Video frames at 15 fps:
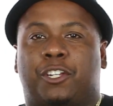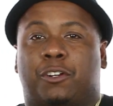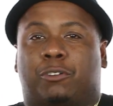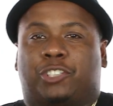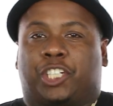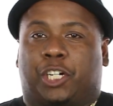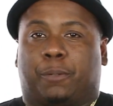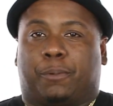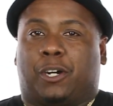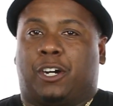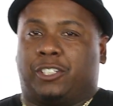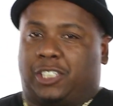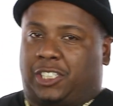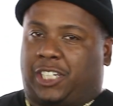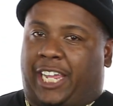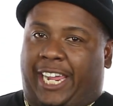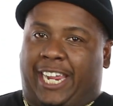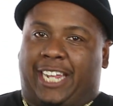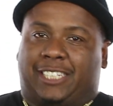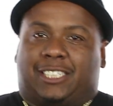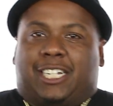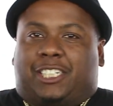You know, jitterbugs is
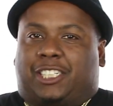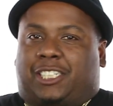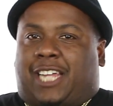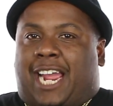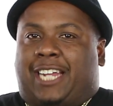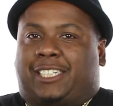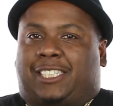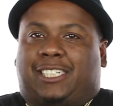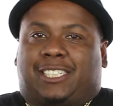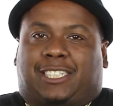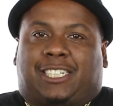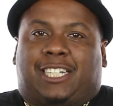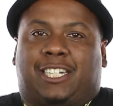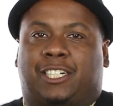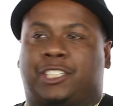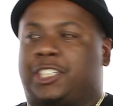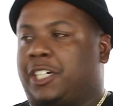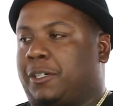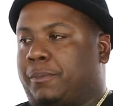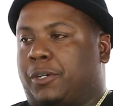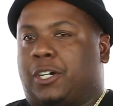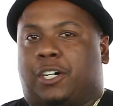kids that just can't sit still,
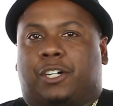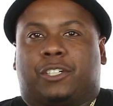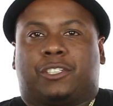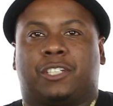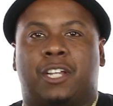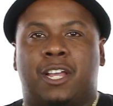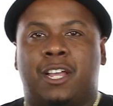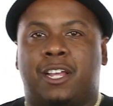jitterbugs.